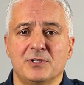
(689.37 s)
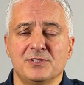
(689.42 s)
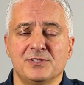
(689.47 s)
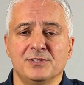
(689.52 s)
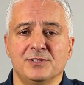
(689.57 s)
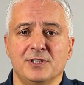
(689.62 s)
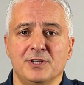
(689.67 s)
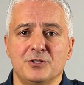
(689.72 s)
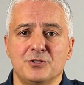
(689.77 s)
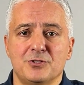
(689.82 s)

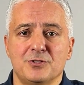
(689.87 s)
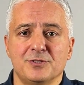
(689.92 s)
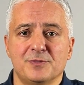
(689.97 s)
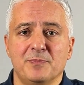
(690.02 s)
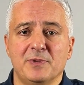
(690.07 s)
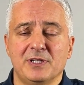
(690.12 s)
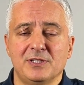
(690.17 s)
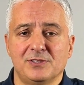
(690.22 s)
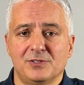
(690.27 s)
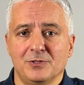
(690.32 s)
presentations
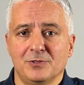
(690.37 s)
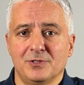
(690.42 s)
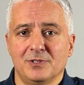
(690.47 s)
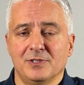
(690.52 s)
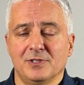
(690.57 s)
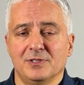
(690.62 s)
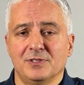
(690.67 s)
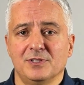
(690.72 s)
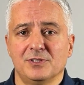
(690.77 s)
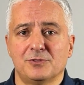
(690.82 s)
based
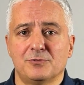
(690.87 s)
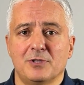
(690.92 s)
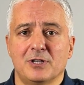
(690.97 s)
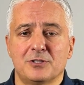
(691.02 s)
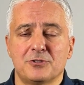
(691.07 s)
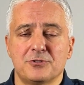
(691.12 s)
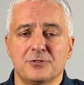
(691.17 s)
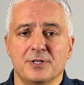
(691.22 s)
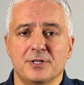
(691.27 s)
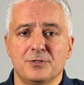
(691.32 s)
on the
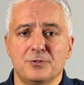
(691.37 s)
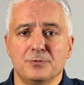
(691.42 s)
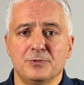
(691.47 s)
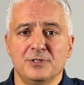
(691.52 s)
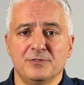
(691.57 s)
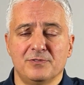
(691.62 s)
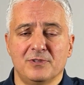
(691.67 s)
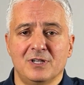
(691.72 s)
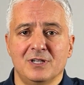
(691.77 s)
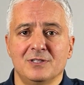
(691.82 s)
structure that you
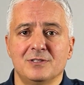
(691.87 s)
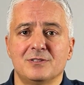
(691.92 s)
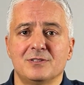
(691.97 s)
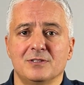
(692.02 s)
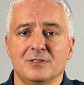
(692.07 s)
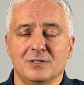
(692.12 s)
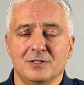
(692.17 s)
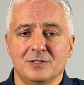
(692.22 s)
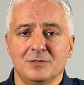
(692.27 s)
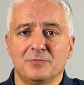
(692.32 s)
defined
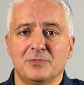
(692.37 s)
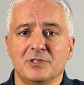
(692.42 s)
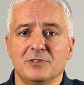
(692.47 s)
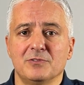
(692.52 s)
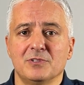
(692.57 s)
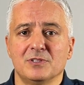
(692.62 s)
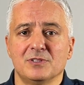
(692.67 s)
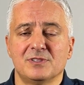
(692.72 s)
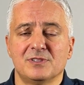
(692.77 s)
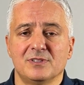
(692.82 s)
in
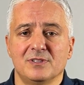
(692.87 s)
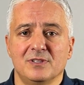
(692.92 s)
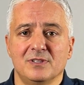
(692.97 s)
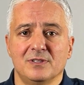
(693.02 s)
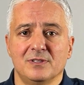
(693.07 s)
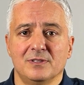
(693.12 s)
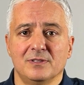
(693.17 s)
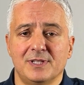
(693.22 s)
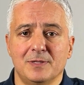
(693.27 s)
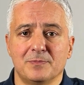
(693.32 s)
previous
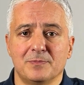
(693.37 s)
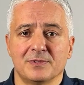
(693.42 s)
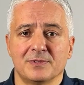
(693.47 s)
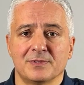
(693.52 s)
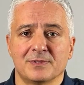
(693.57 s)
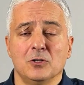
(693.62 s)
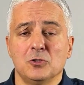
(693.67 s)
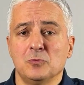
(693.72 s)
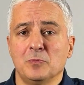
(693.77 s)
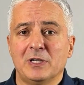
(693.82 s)
step.
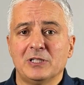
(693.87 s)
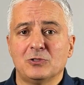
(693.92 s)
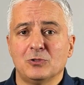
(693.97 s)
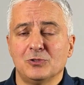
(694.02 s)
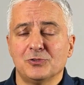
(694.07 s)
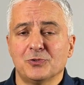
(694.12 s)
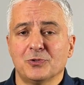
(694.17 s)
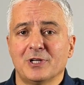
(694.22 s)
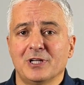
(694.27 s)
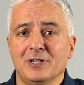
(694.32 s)
You might
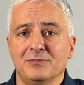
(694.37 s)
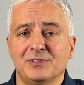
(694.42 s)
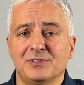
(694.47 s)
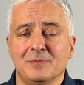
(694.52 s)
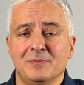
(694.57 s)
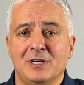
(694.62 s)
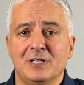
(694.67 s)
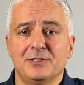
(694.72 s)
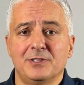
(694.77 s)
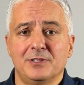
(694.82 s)
also have
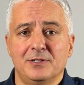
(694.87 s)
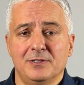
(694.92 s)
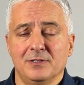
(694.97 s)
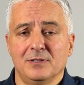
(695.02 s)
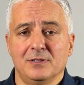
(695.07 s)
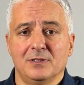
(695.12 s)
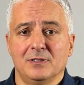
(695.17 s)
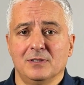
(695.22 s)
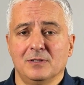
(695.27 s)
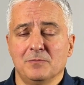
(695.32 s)
some
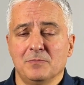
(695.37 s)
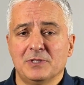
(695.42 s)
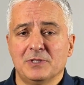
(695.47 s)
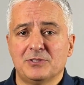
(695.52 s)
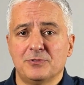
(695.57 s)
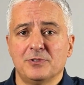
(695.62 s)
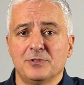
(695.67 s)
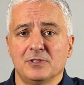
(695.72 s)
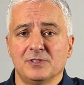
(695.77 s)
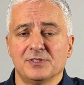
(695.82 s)
other
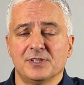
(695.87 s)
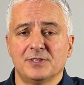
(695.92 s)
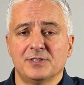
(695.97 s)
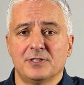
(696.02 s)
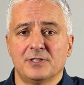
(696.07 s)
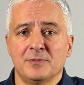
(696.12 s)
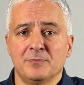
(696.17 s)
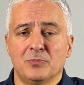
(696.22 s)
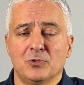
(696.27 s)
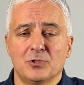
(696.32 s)
materials
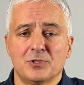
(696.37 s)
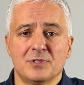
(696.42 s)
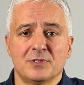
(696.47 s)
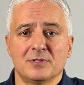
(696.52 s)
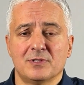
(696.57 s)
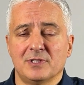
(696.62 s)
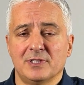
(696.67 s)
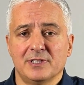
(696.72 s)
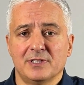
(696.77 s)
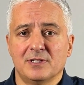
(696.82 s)
that are
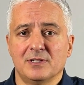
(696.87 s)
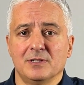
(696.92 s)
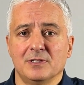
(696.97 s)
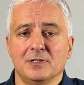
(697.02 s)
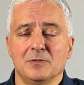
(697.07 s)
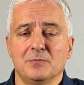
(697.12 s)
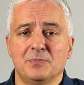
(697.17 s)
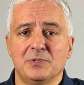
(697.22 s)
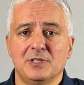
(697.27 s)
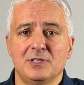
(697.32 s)
important, like
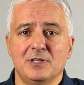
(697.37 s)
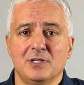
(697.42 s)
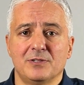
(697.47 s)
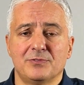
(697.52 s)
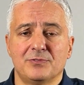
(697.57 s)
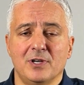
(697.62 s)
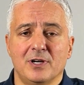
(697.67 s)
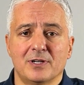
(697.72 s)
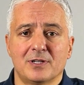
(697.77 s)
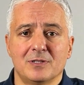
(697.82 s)

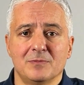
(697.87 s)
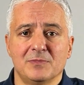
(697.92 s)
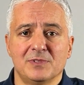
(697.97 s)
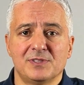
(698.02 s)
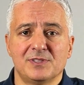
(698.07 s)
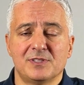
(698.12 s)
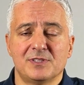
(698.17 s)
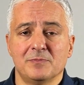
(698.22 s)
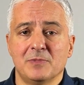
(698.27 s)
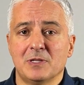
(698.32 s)
PDF
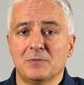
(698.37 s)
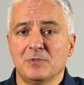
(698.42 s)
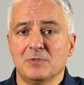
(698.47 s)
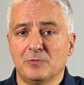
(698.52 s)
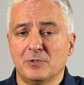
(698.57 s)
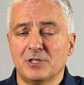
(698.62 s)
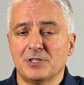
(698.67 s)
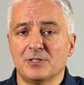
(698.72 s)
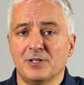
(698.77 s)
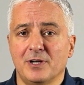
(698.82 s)
documents,
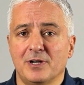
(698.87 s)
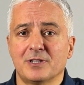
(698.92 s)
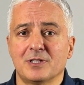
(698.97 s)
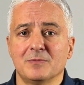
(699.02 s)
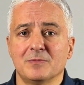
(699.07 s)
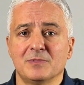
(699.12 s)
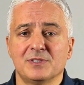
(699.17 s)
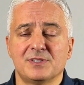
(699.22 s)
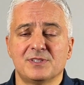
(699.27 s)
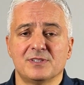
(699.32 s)
maybe Word
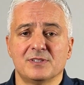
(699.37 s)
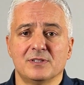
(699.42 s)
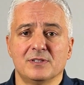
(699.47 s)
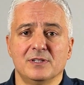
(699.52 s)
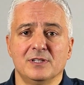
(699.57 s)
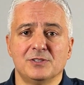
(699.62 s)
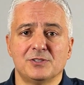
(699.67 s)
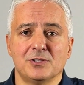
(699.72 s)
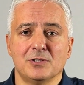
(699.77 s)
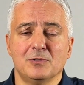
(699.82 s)
documents,
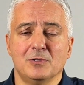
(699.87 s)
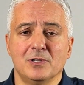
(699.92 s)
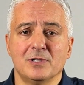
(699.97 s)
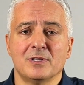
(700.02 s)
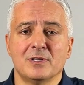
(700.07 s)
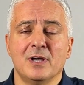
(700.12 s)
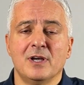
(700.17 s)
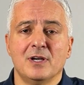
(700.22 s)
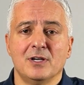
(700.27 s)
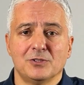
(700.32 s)
and so
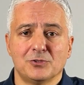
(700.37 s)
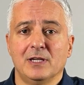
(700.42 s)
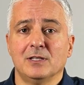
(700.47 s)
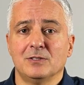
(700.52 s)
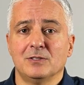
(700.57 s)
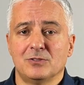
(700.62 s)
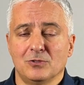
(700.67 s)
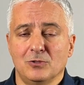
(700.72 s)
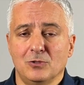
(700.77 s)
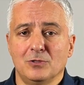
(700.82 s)
on,
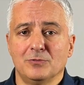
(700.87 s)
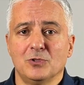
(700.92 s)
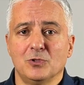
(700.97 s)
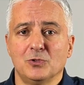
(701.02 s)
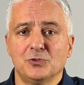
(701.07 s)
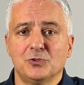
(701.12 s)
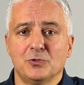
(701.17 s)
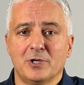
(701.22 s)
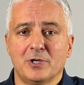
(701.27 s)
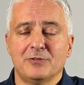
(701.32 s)
and all of
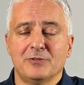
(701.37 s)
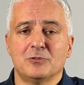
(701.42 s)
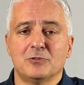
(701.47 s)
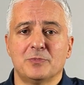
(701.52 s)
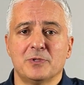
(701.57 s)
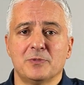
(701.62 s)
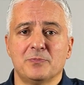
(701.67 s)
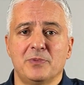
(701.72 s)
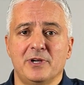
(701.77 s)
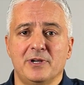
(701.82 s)
those you have to
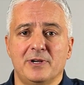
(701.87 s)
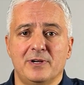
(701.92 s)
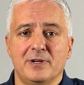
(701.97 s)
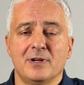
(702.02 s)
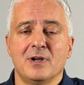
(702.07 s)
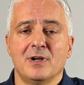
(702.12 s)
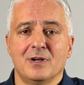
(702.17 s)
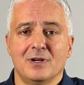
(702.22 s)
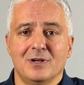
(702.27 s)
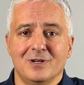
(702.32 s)

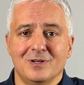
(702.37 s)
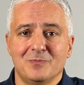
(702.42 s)
prepare